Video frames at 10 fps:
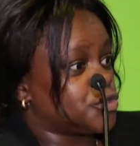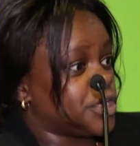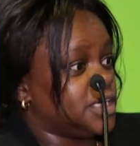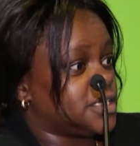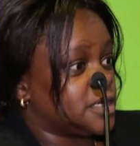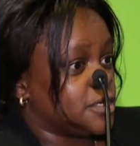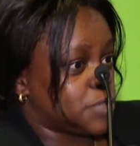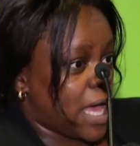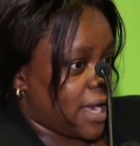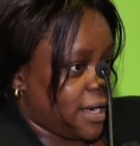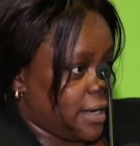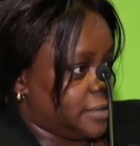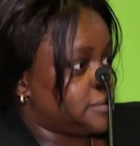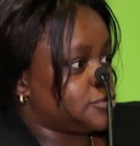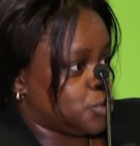read
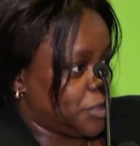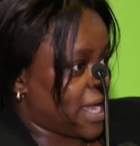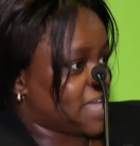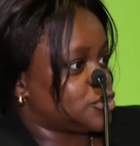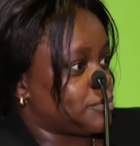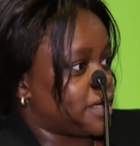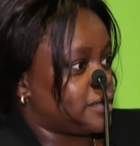to the customer,